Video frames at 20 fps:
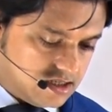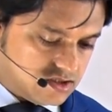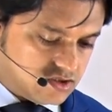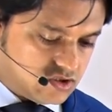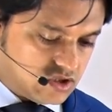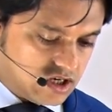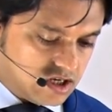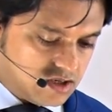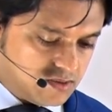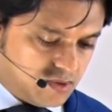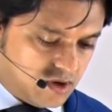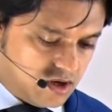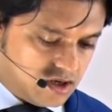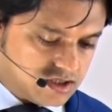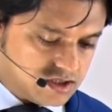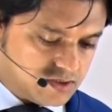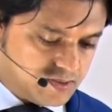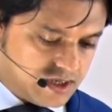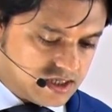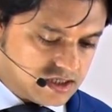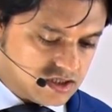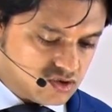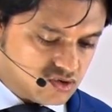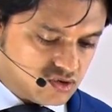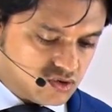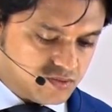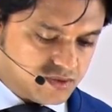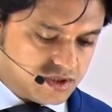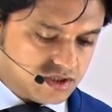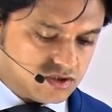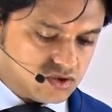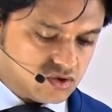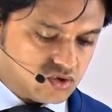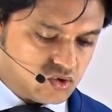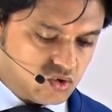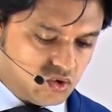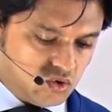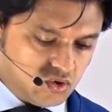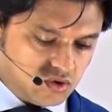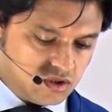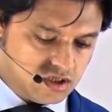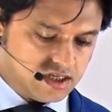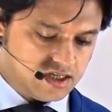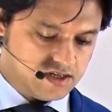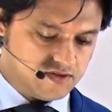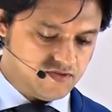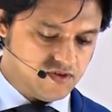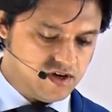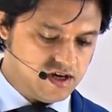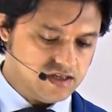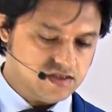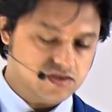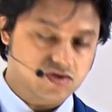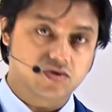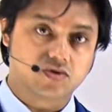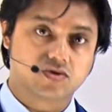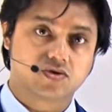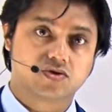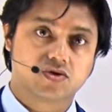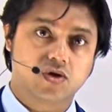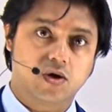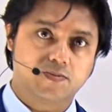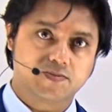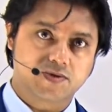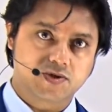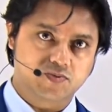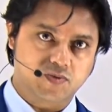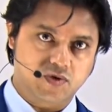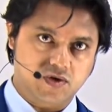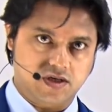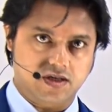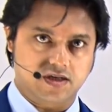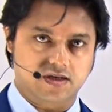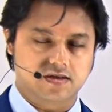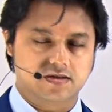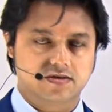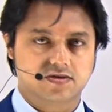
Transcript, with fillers: General points, patients should be strongly advised to stop smoking.